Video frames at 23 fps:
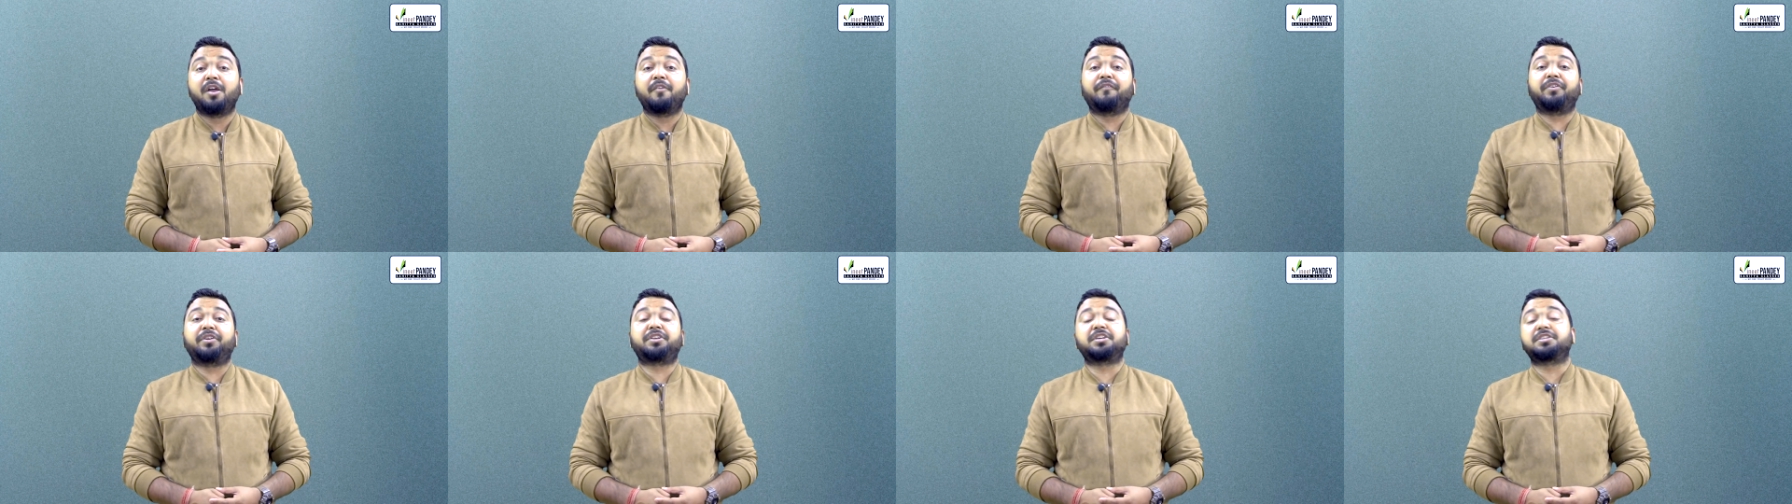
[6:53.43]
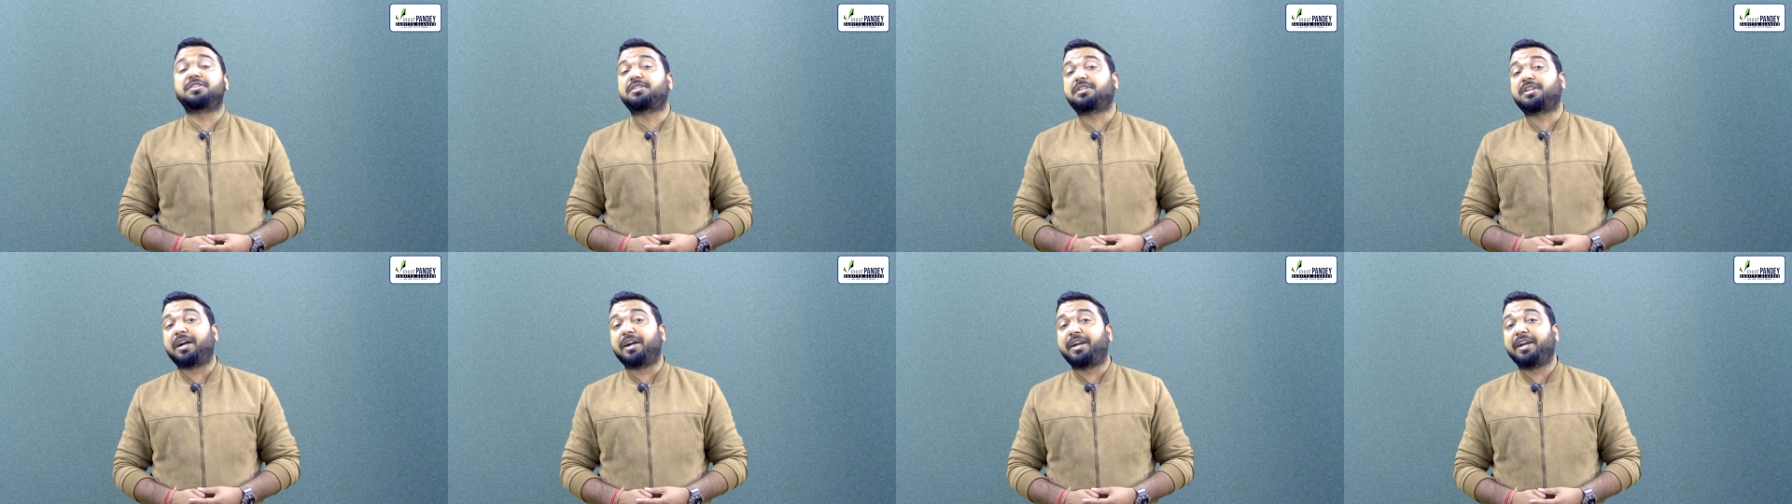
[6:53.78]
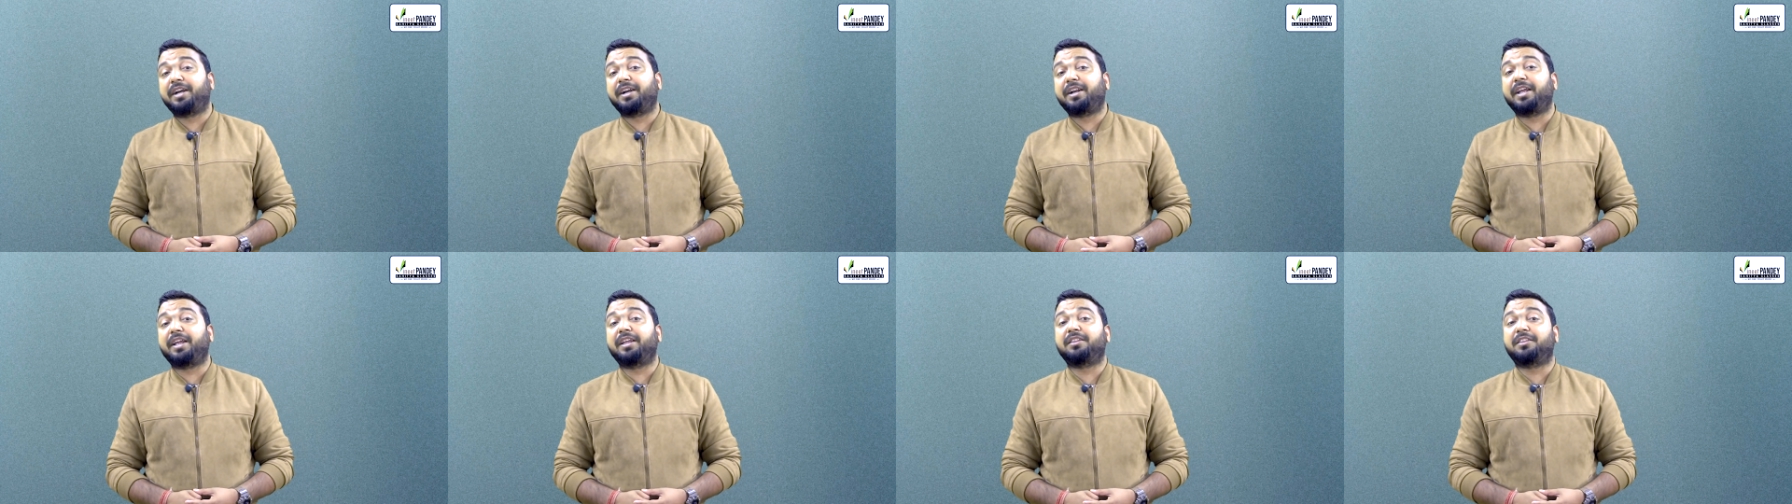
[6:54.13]
which is
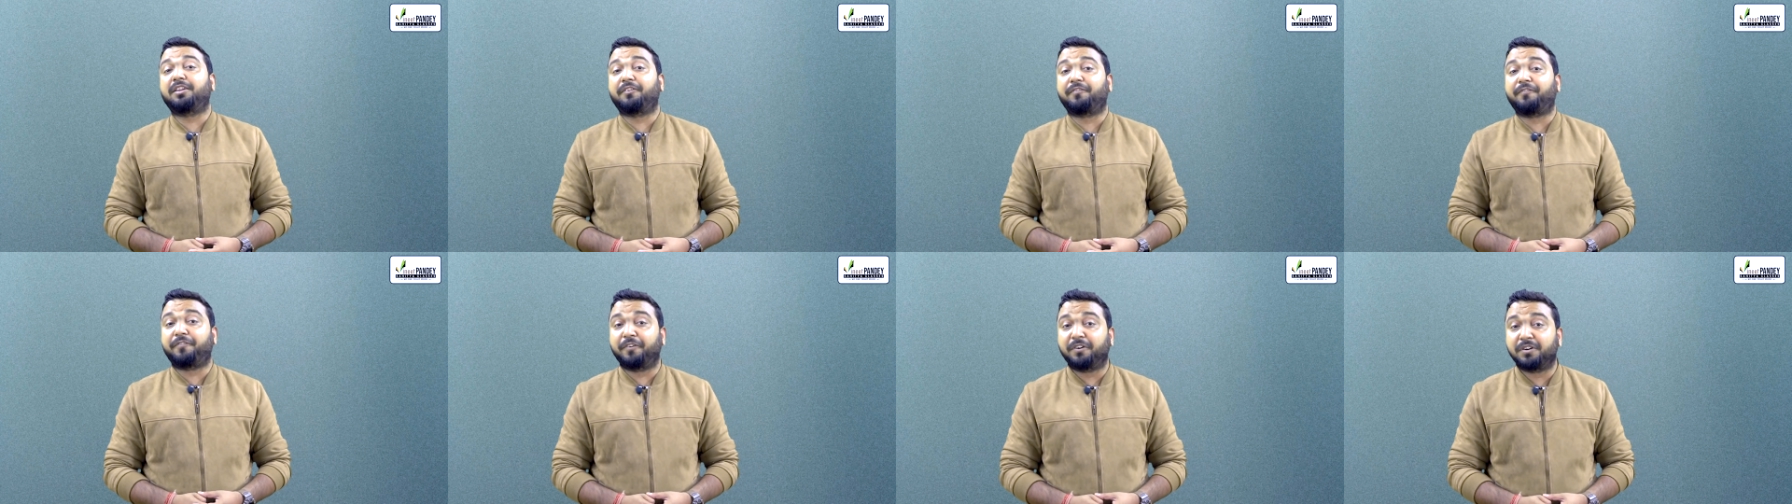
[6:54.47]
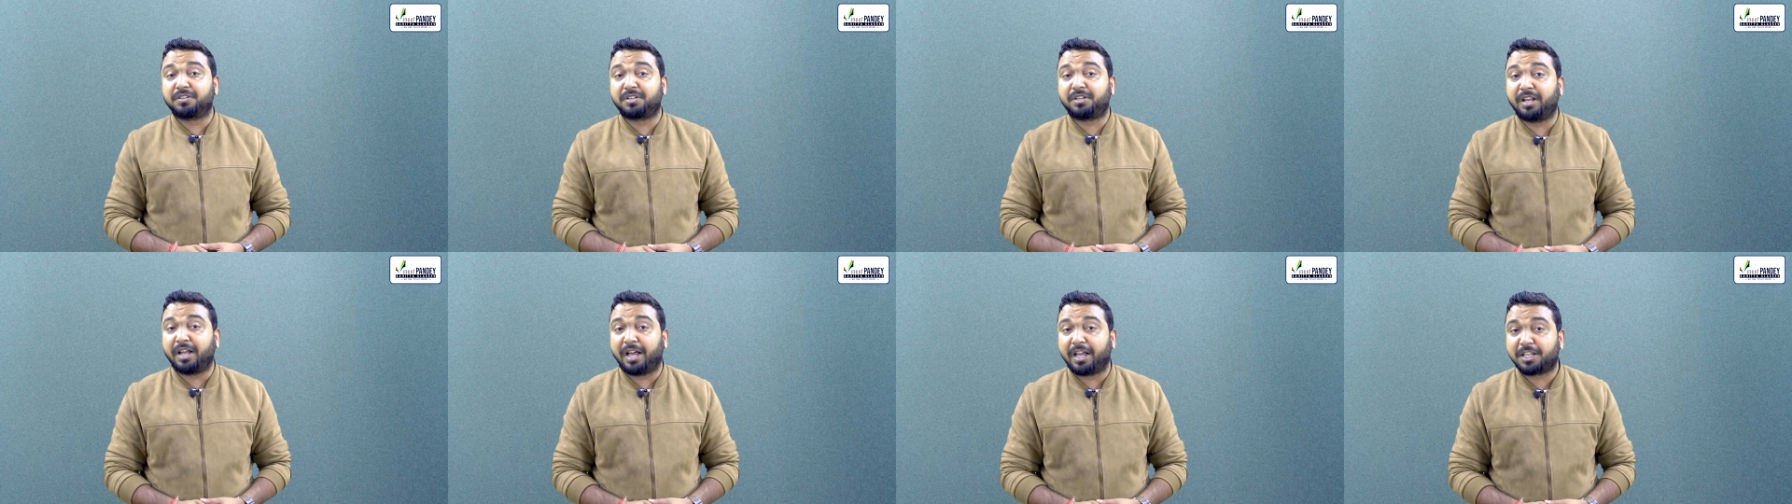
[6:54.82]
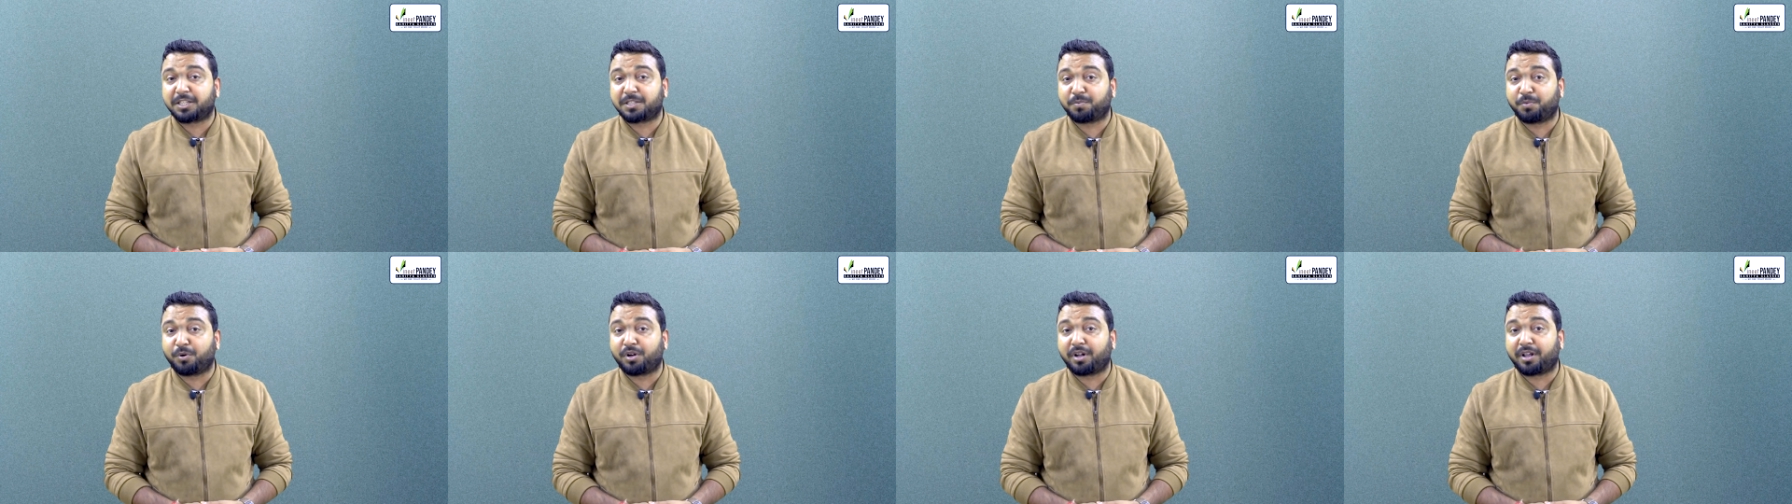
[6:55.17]
studied in the first
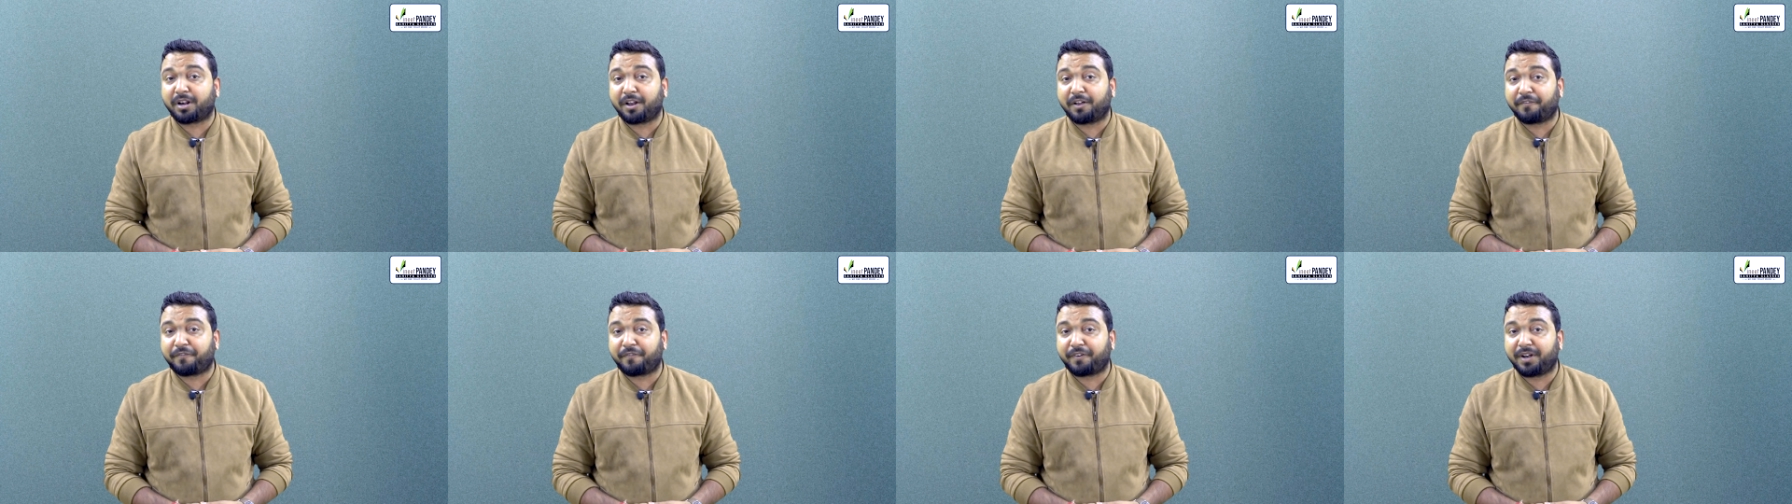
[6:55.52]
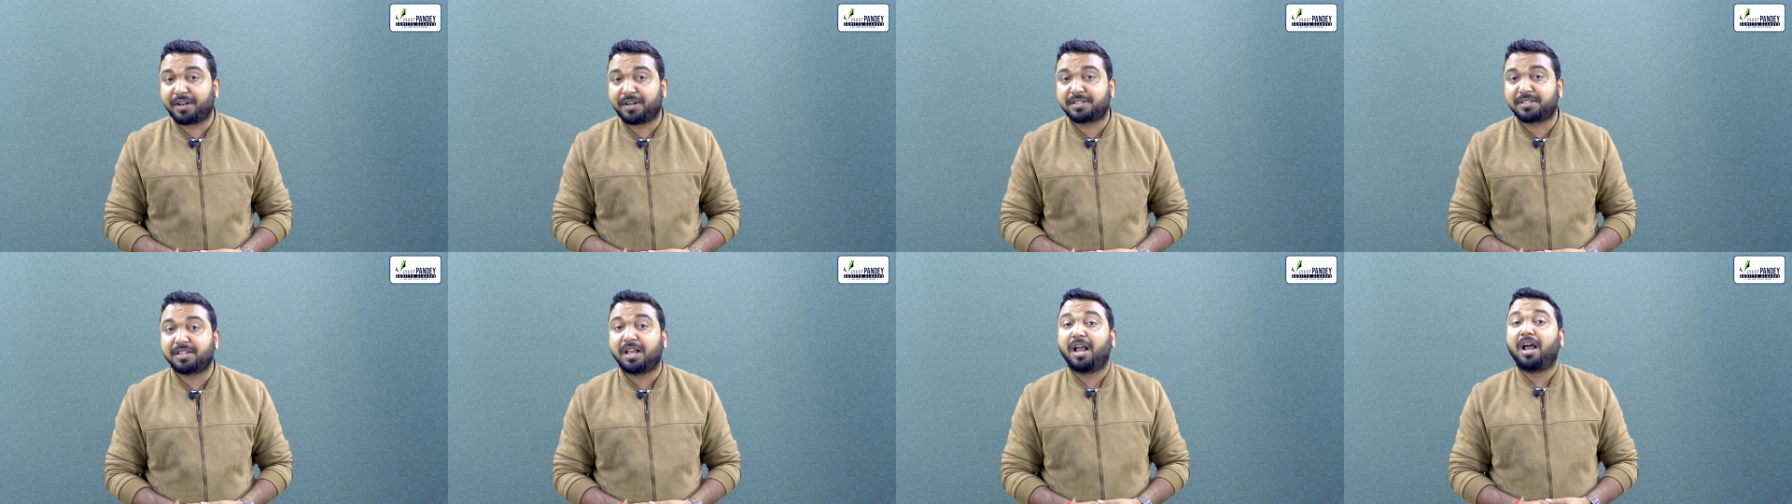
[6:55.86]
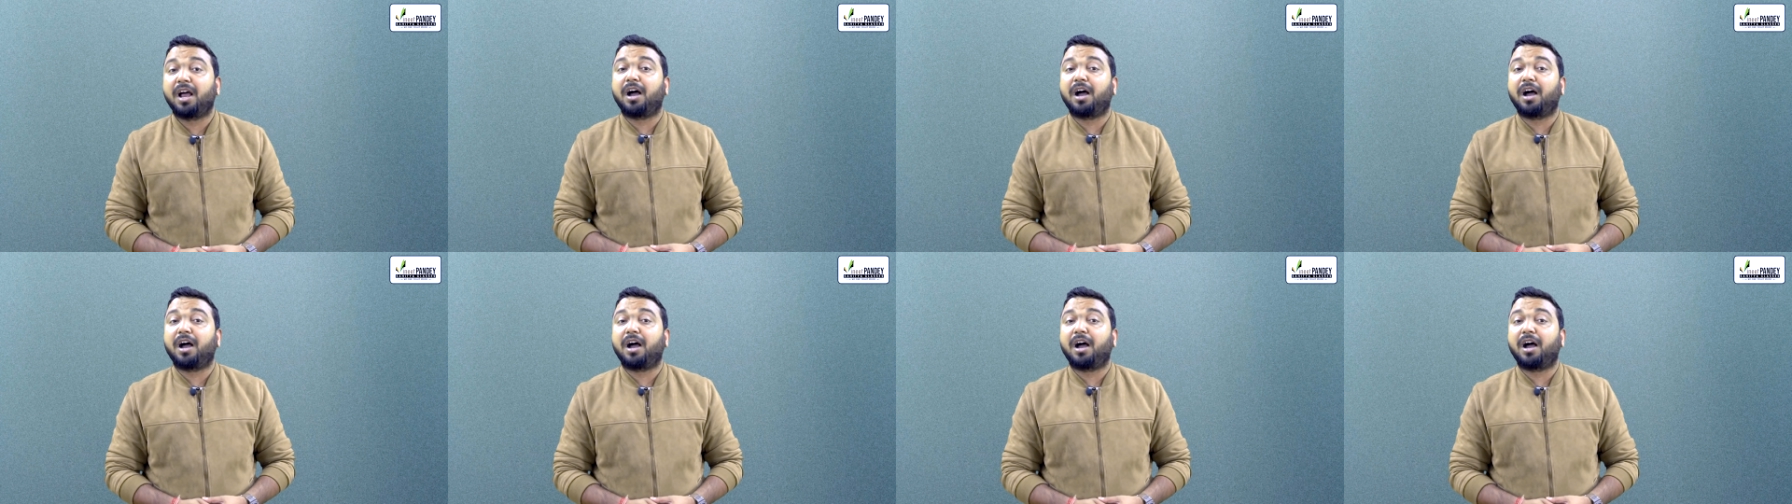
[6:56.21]
diaspora reference.